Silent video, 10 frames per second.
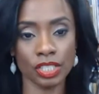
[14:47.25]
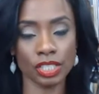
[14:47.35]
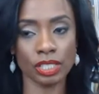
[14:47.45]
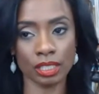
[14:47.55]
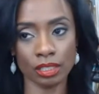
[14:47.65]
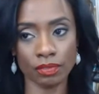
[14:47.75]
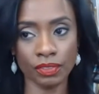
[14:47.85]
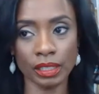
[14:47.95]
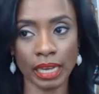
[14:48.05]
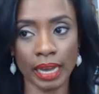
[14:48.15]
She starts to
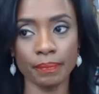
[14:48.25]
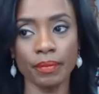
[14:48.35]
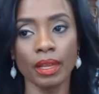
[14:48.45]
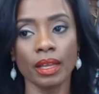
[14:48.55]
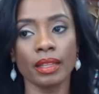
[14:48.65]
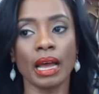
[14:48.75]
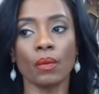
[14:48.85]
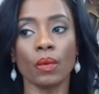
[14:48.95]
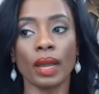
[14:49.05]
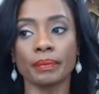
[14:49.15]
feel that
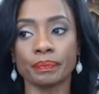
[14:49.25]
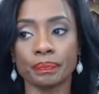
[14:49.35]
way.